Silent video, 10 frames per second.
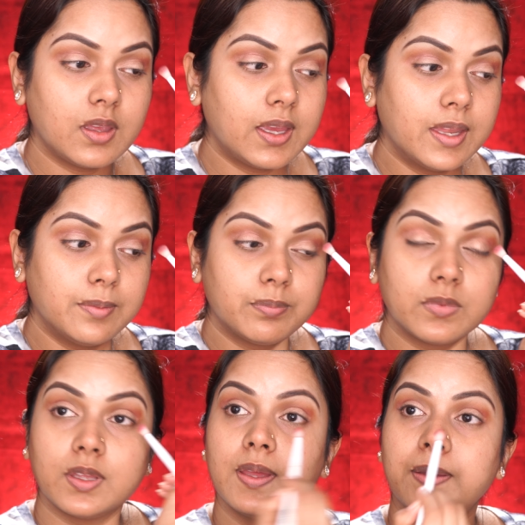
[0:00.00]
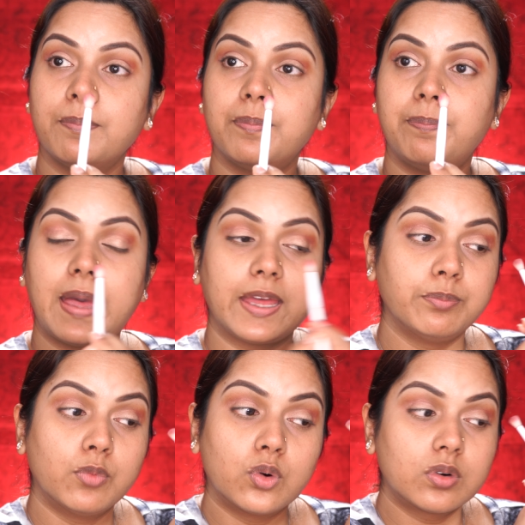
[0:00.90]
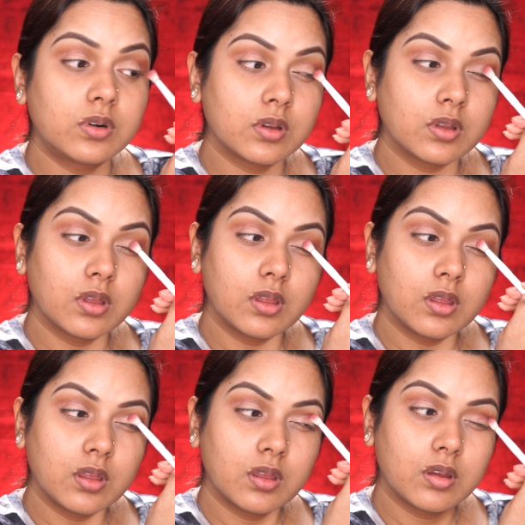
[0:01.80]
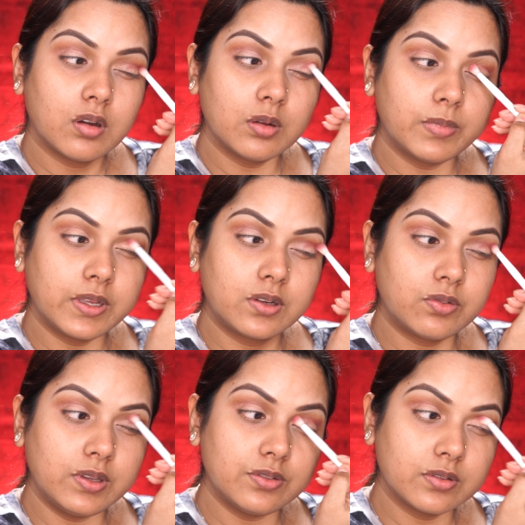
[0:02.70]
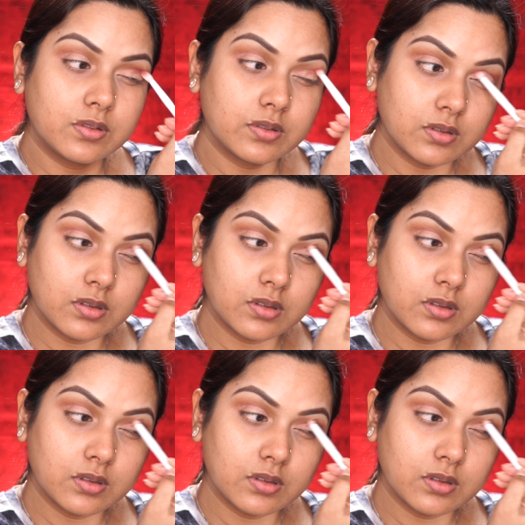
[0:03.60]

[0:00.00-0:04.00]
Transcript: and pat more on my crease.